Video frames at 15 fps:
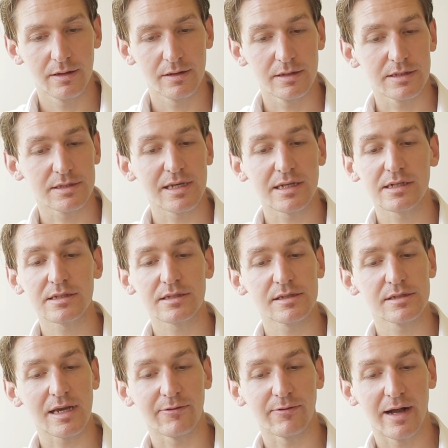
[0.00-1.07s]
the
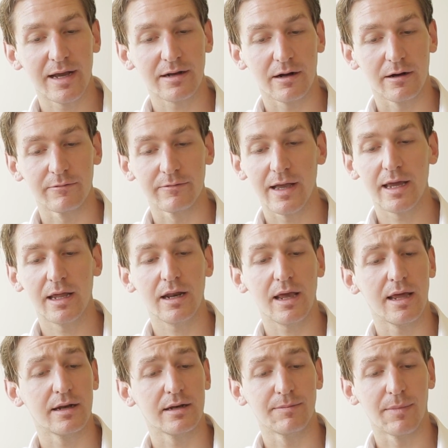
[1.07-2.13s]
sentences I write are read
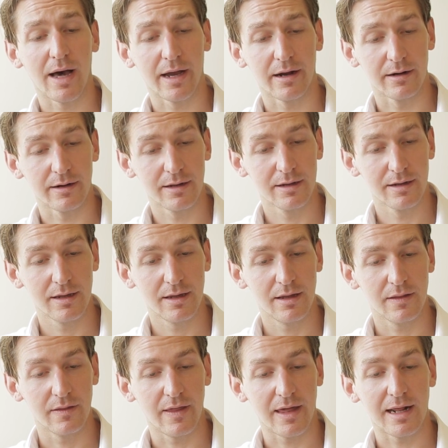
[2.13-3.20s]
and admired,
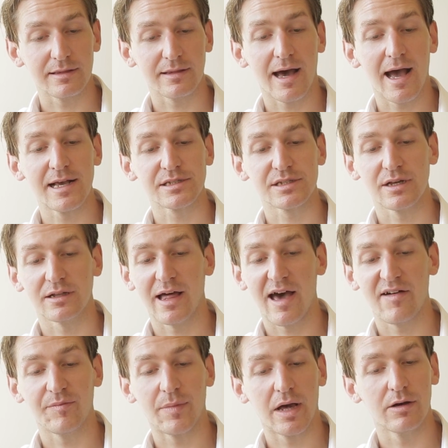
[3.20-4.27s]
then at last I'll
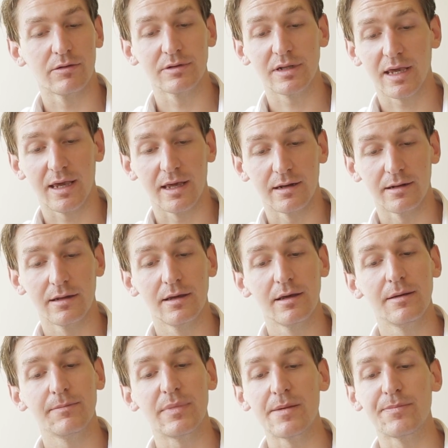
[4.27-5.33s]
have my own kin,
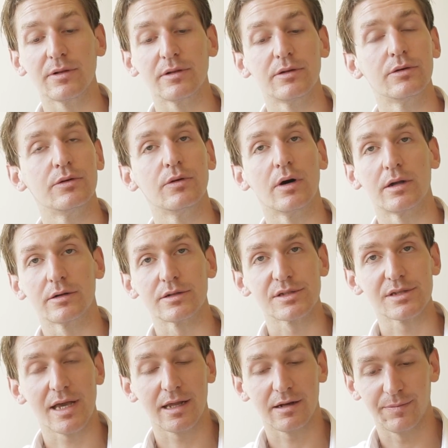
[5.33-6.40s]
people who
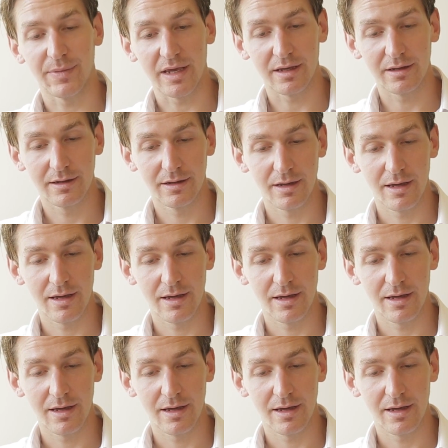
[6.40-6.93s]
understand me,